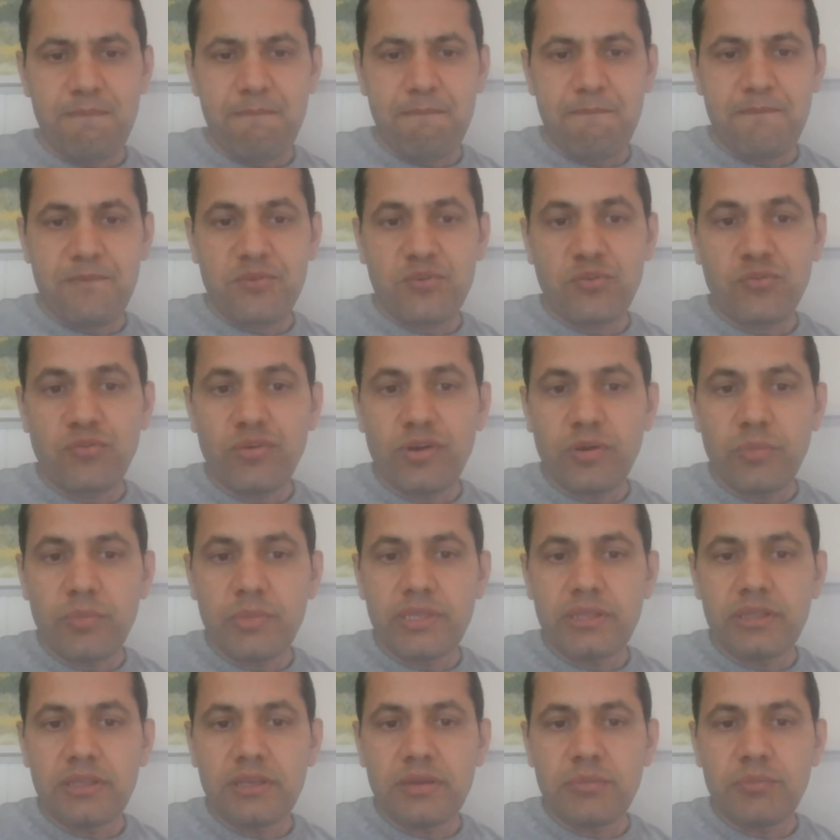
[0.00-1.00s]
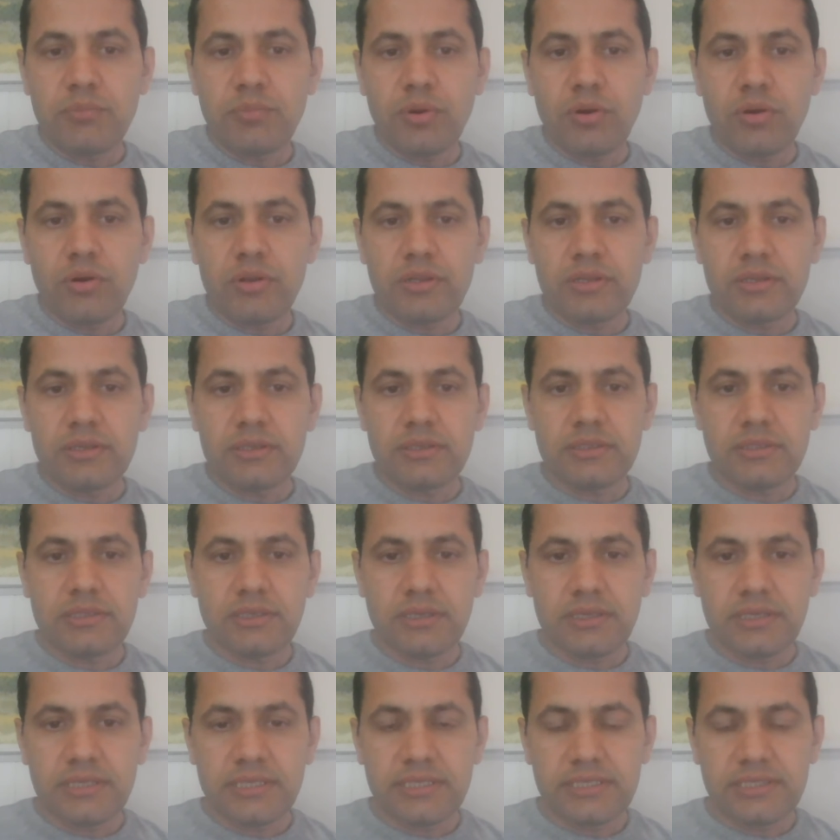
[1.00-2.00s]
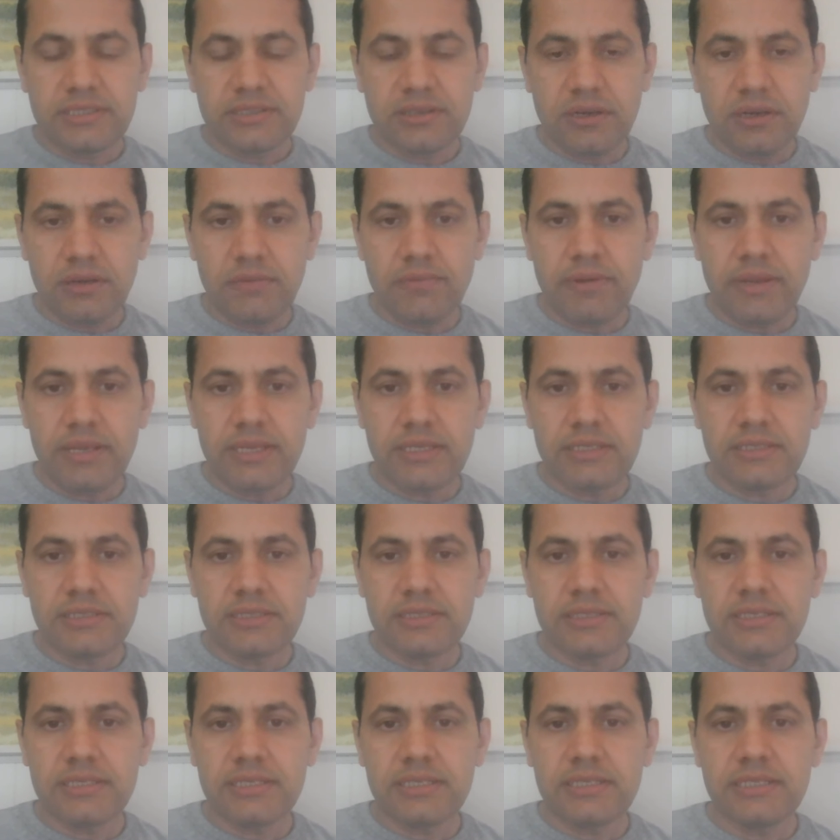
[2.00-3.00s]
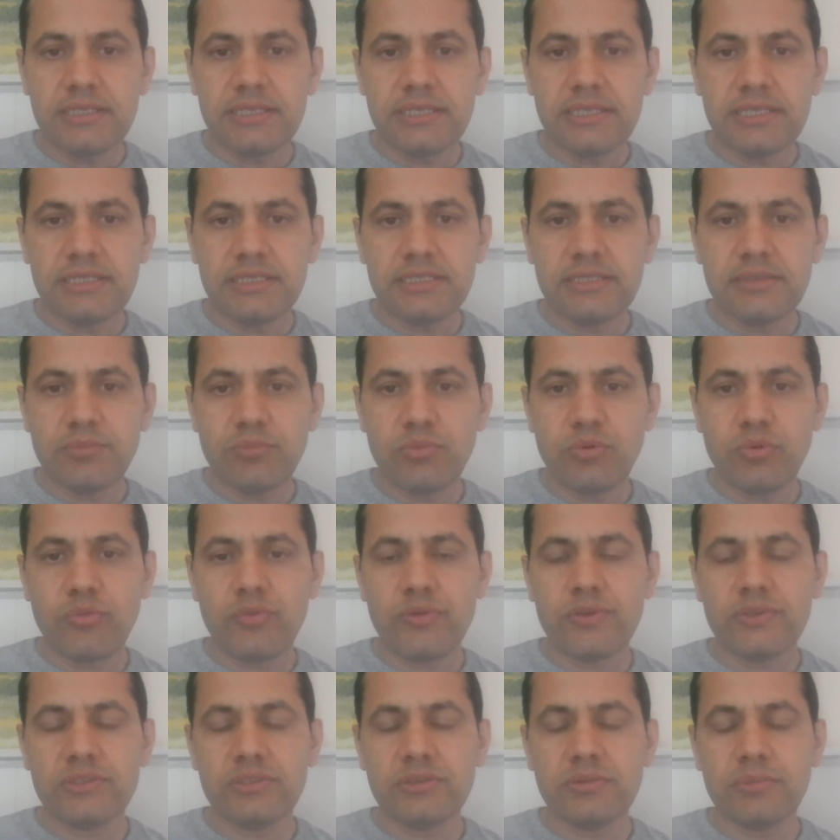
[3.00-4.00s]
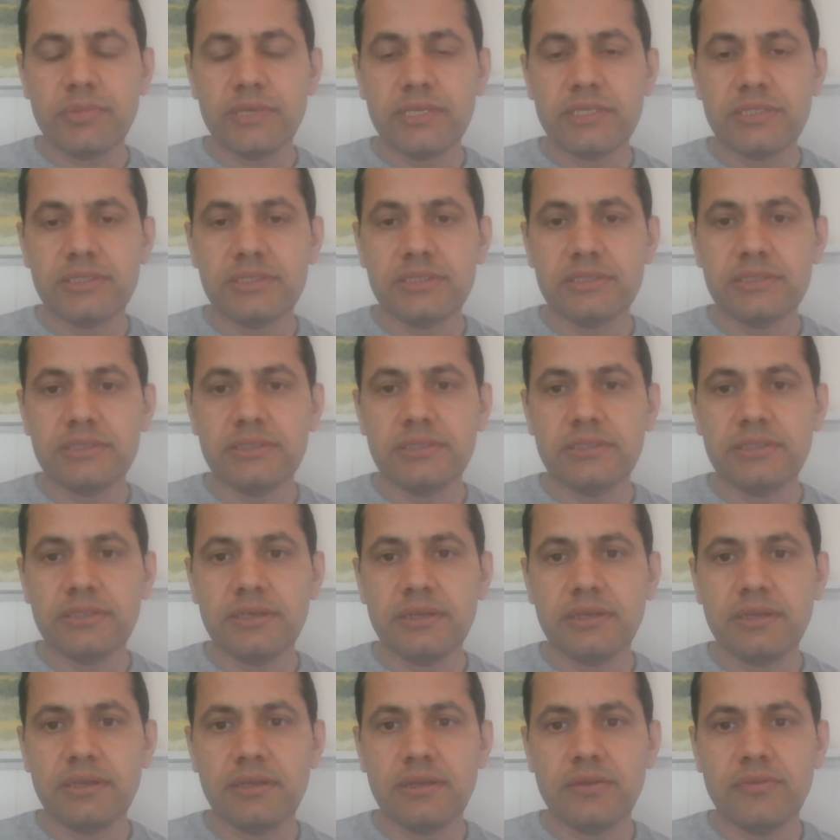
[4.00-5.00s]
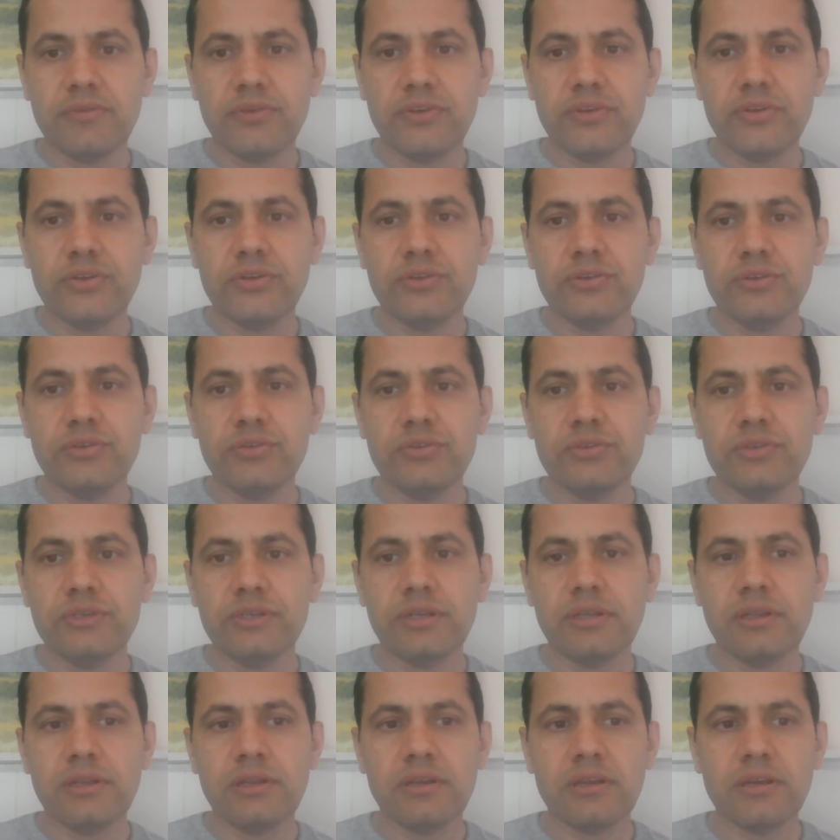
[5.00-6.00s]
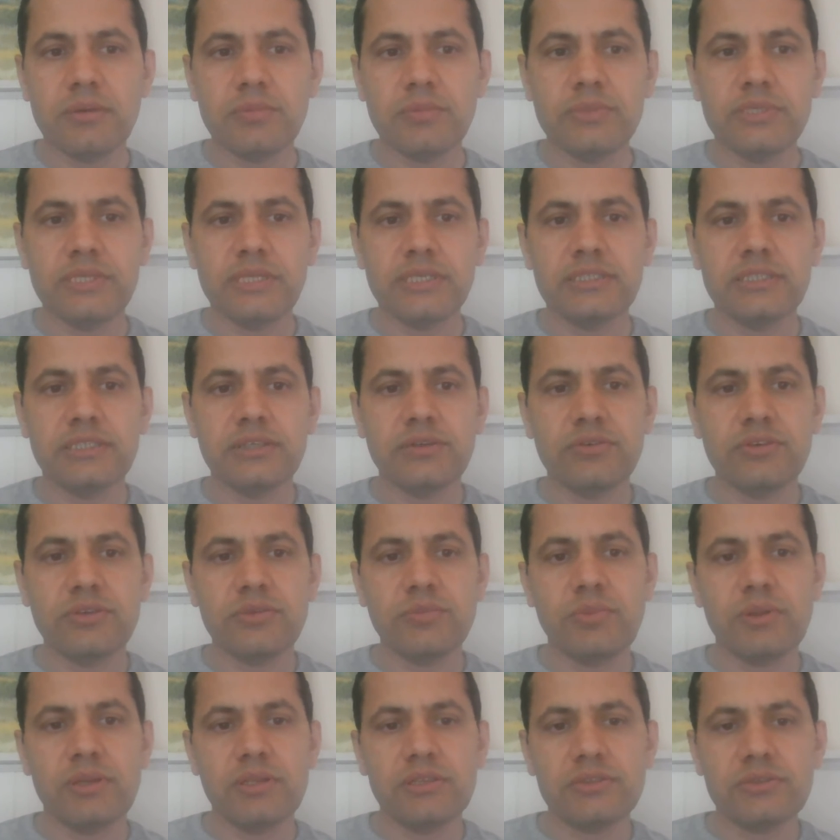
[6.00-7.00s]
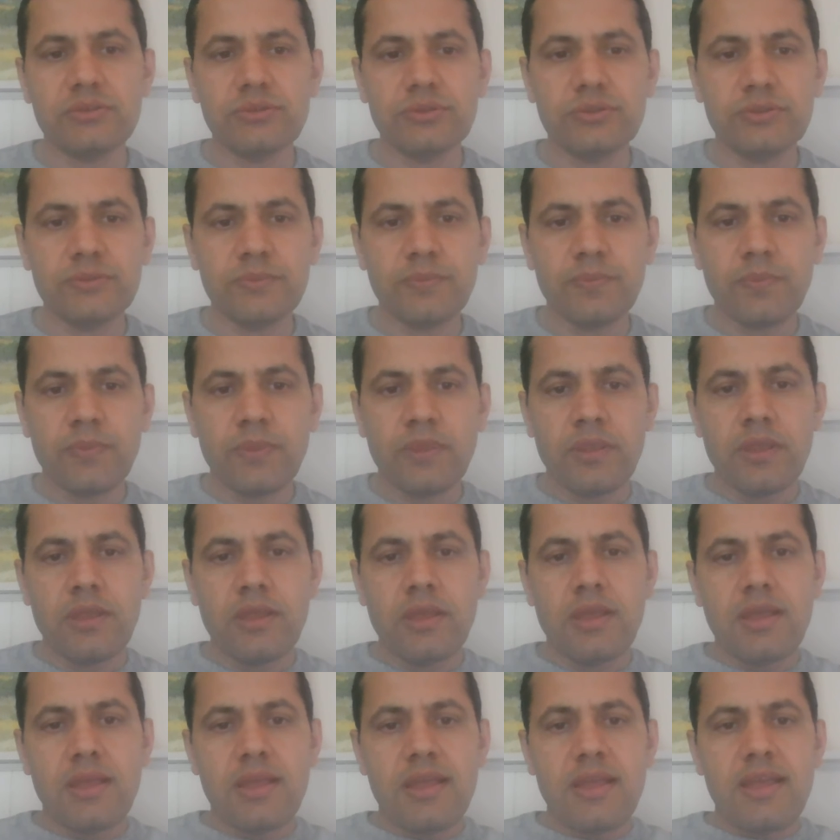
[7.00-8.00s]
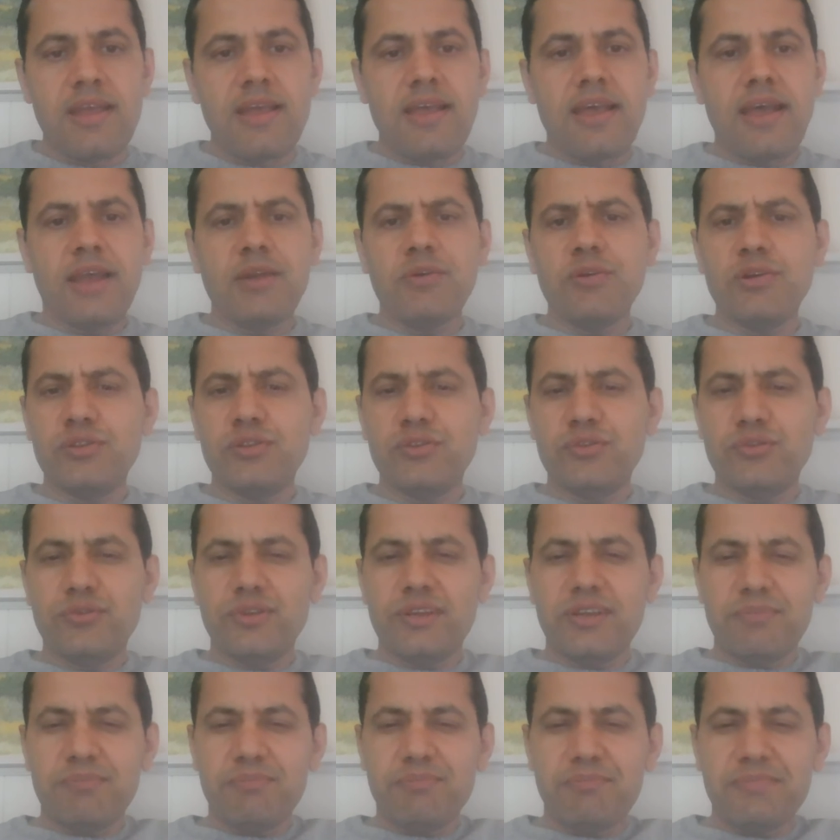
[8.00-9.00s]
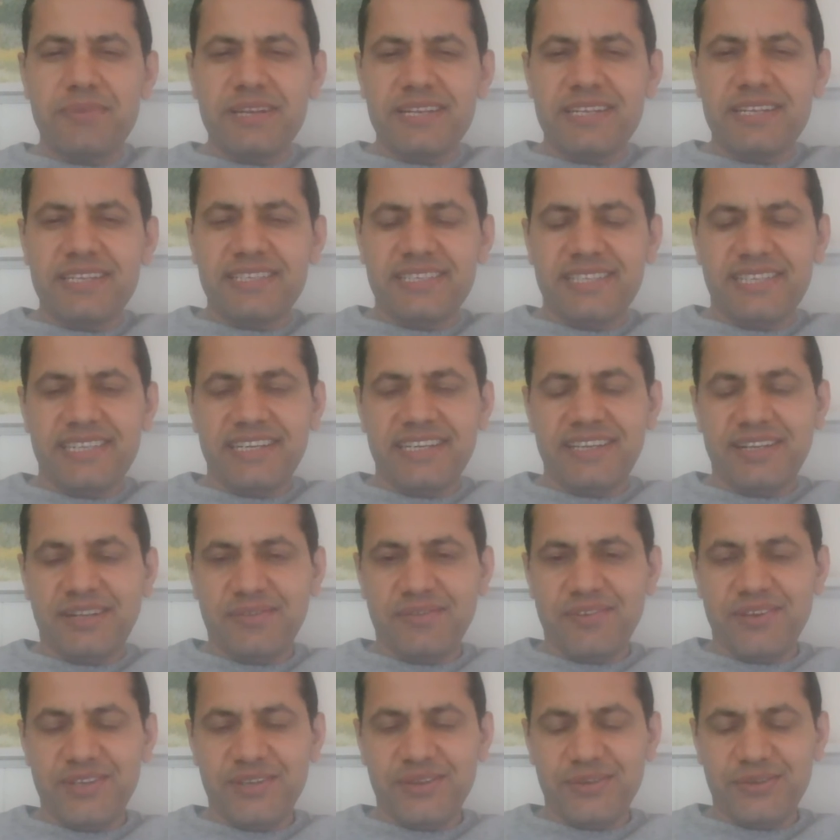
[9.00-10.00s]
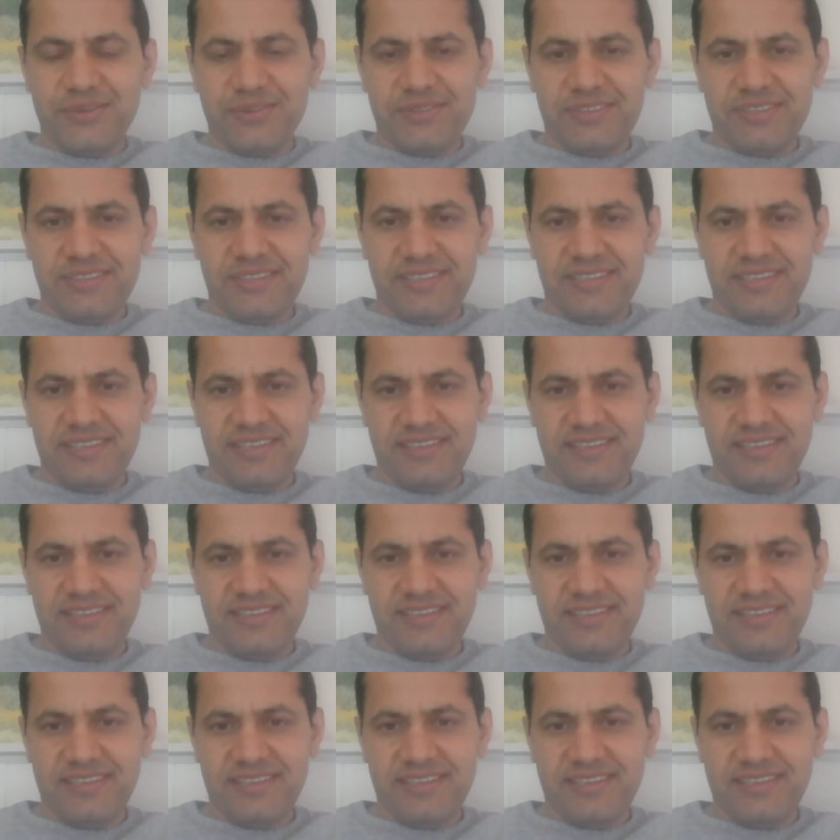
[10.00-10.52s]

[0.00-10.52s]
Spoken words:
So for me, the important stuff I studied is Professor Messer's video tutorial on CompTIA Security Plus course. I went through every single videos,